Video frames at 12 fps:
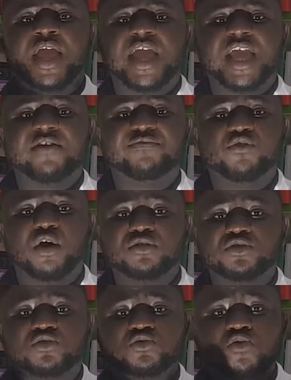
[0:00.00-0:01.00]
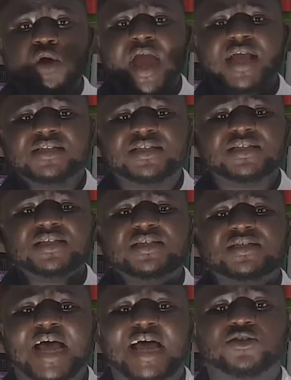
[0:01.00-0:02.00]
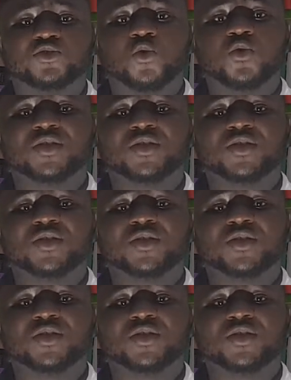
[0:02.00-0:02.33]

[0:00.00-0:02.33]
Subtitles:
If those two entities are so